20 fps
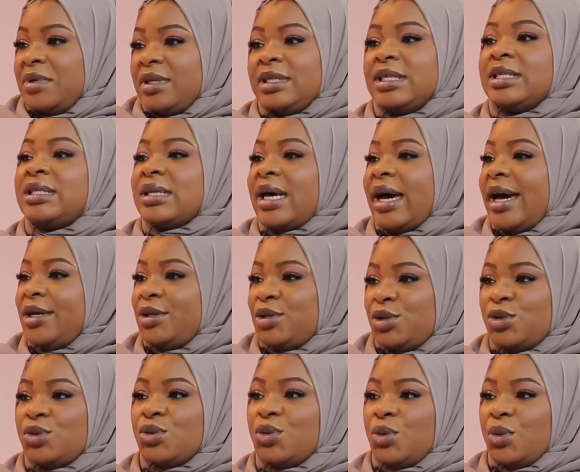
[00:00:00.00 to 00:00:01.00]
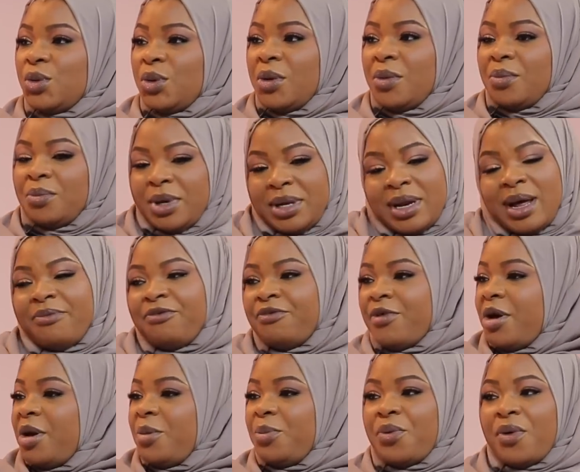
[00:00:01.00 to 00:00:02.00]
decides to, but I'm
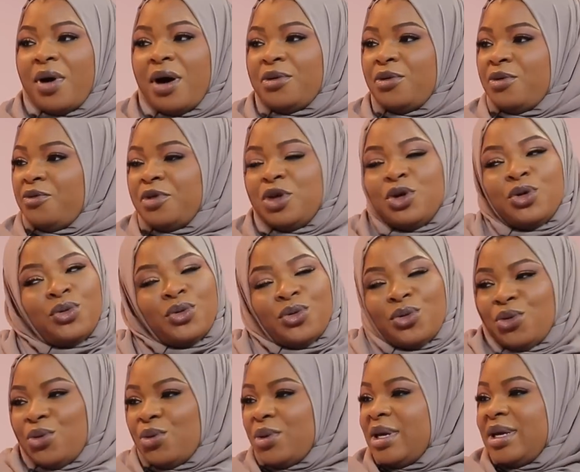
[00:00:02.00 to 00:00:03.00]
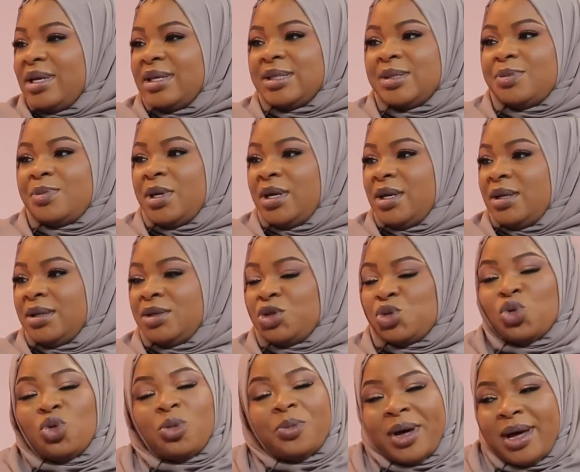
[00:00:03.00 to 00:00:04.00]
very proud of he's been
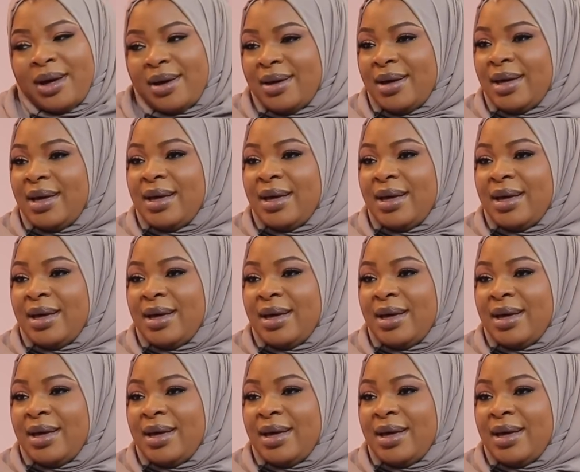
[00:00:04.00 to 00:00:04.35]
super.